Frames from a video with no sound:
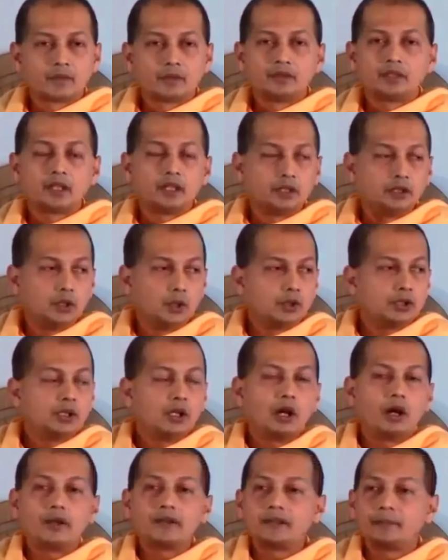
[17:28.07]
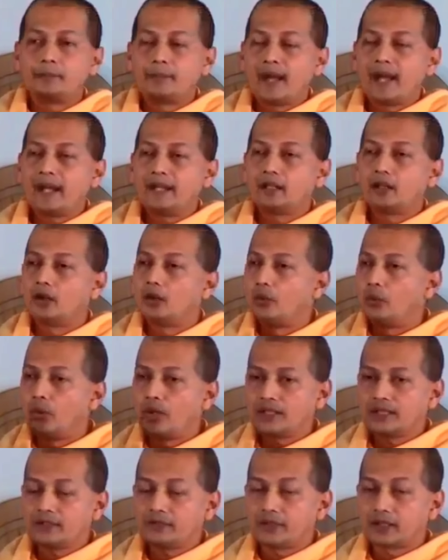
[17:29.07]
the good or the bad,
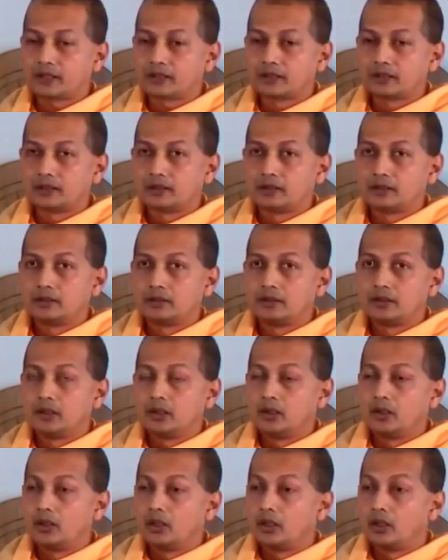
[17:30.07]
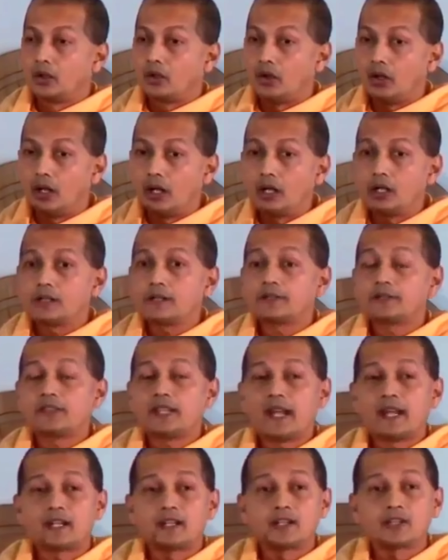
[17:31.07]
whatever, all of
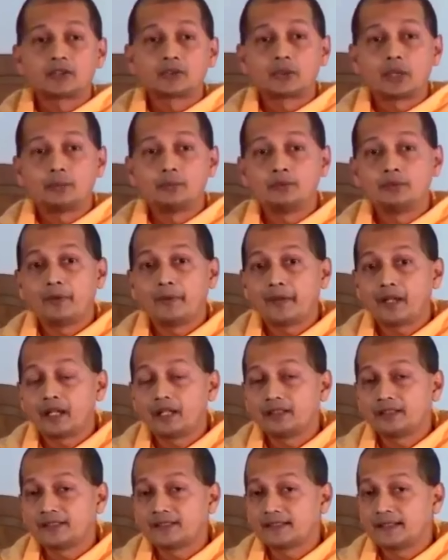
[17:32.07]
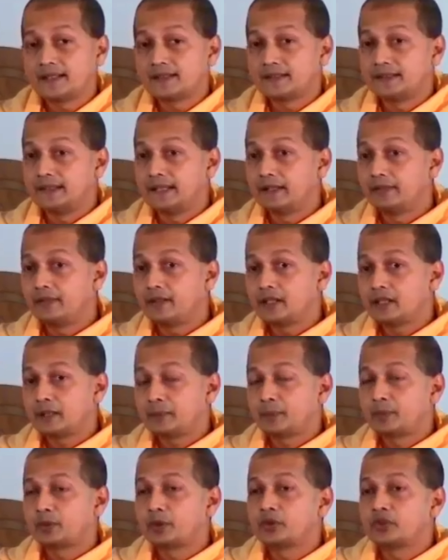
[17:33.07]
that, Swami Vivekananda says, never
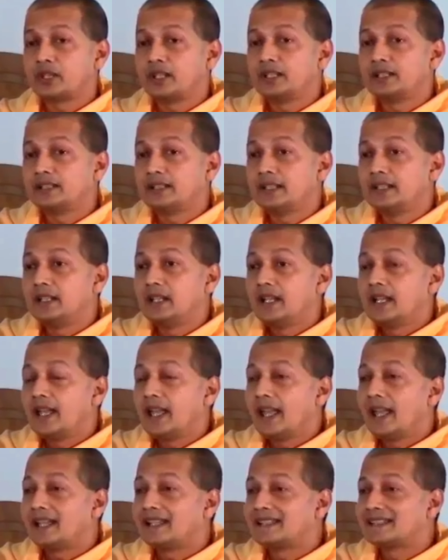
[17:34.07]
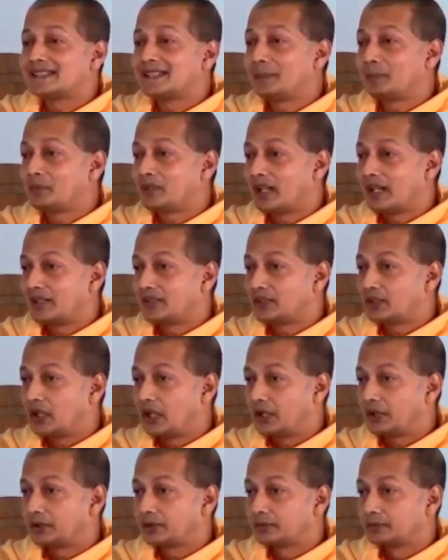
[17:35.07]
approach anything except as
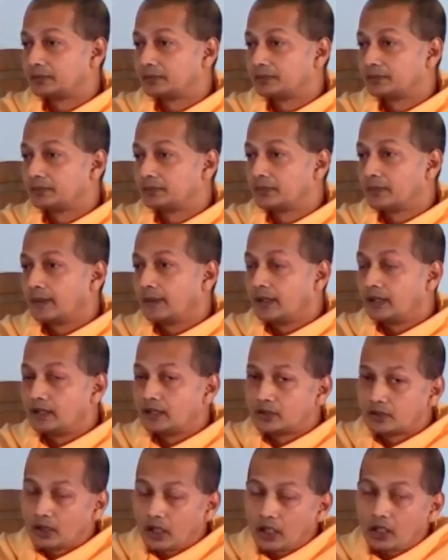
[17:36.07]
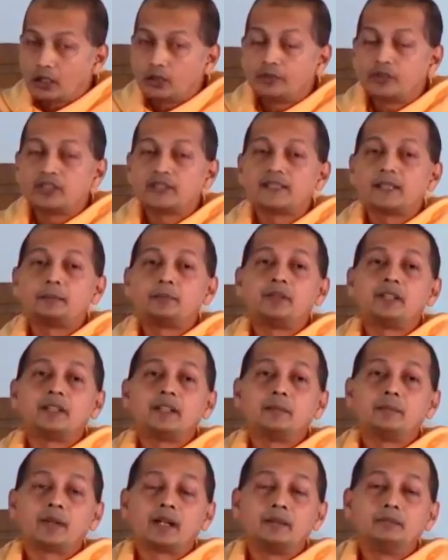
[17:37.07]
God. It is God which is
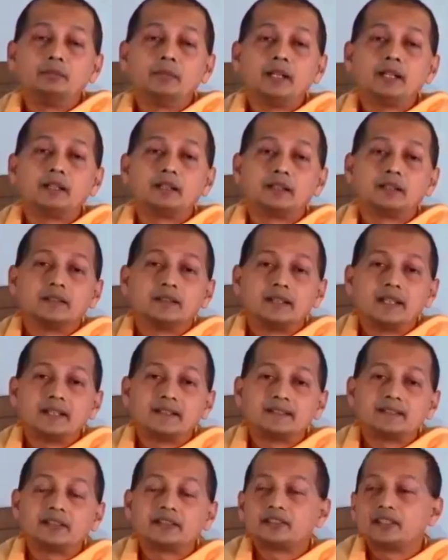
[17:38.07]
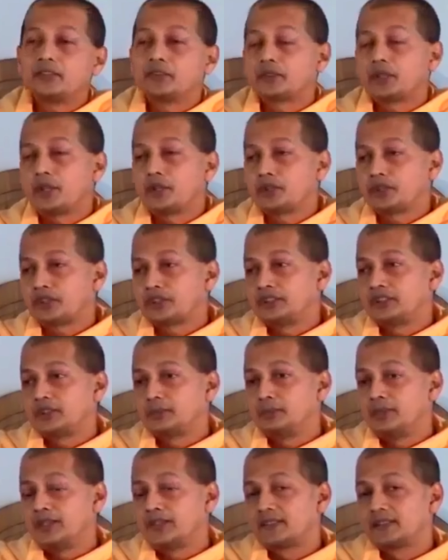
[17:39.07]
appearing, Brahman, existence, consciousness,
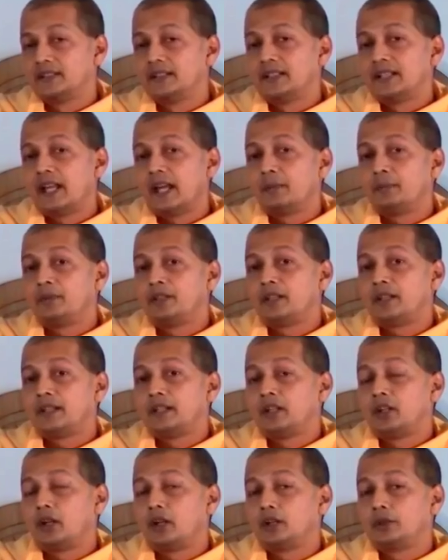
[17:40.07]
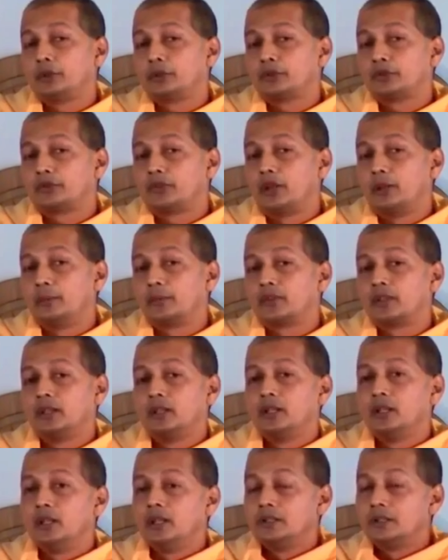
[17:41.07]
bliss, appearing in all those forms.
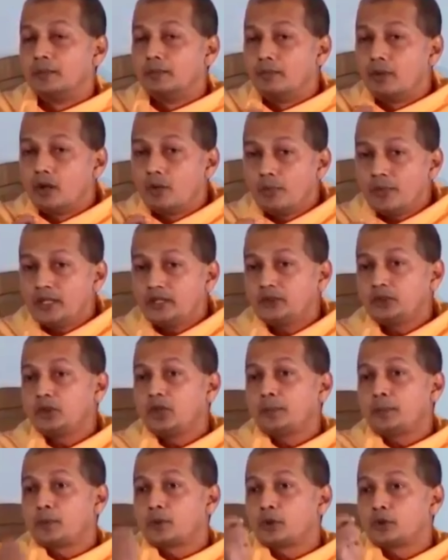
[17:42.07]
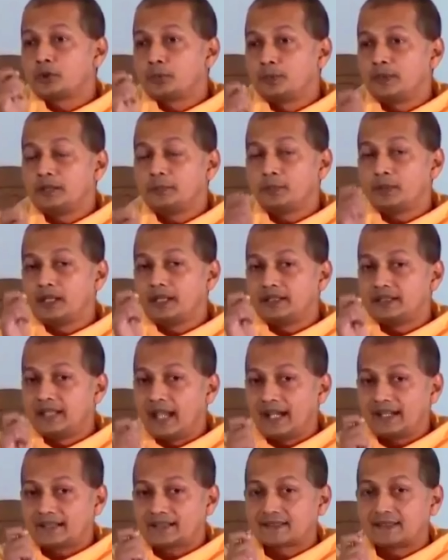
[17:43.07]
The moment you approach people in
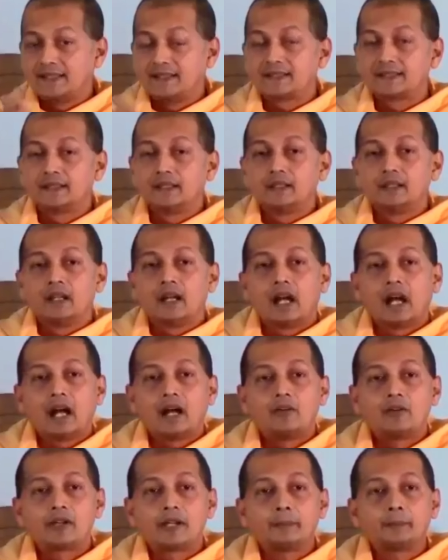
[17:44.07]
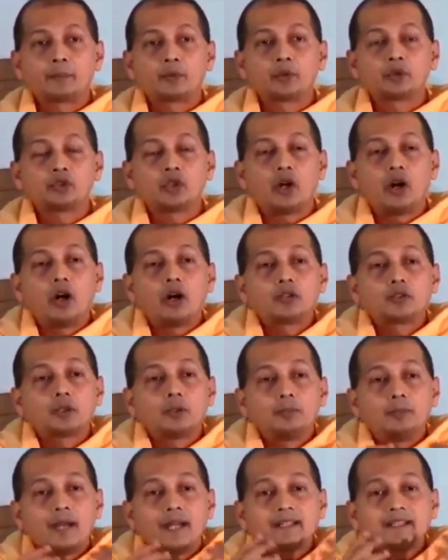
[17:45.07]
that sense, our approach
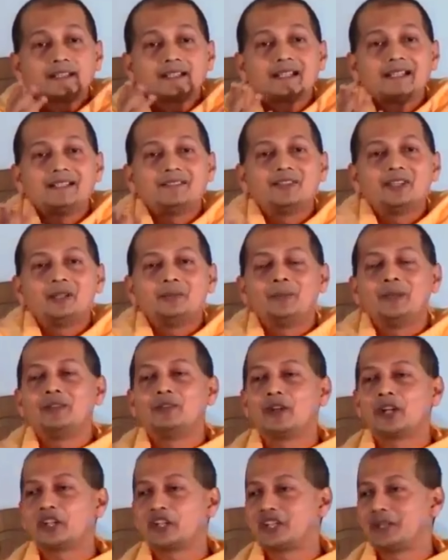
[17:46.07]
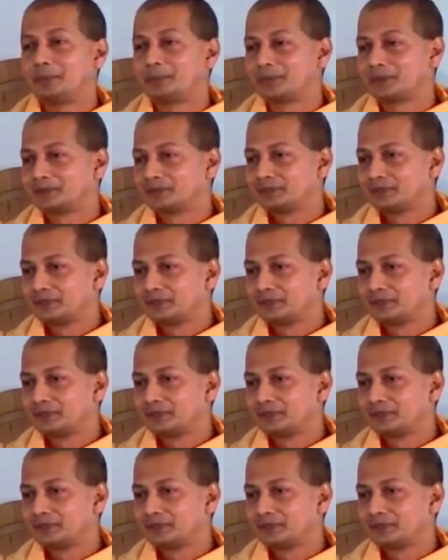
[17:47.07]
automatically will be worship.